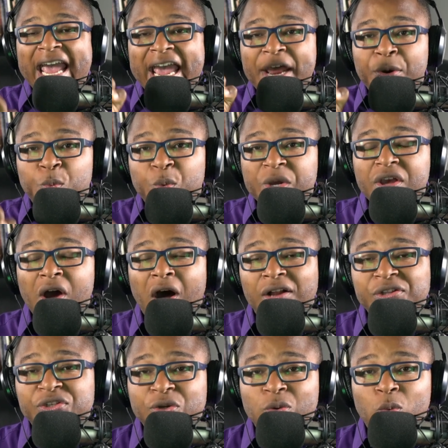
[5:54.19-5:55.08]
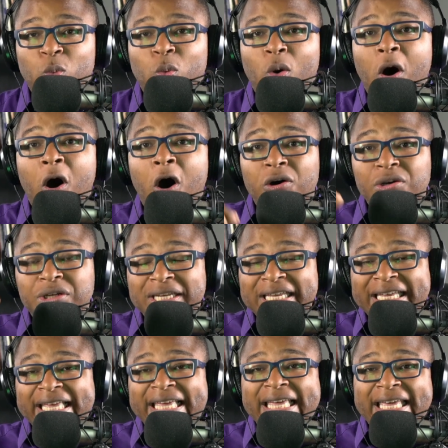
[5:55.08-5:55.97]
and we ought to walk
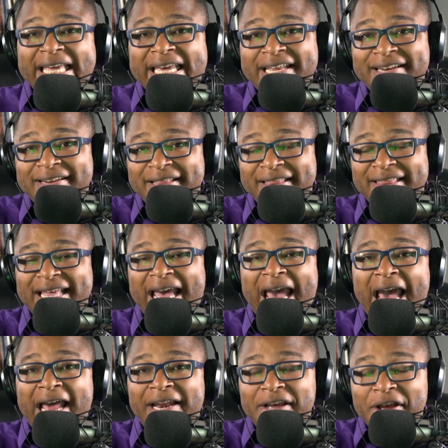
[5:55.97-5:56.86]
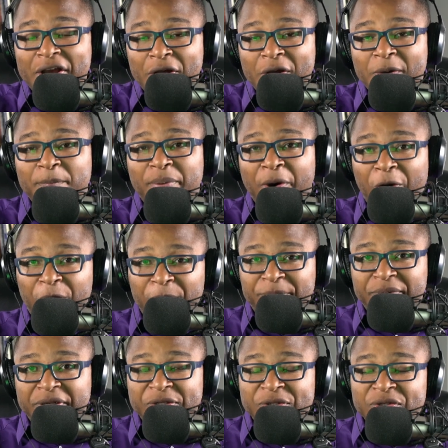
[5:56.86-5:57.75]
in that
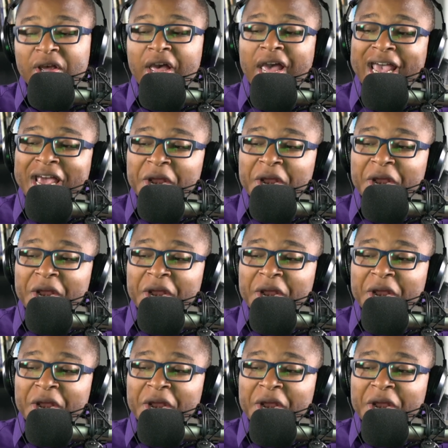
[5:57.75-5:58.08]
purpose.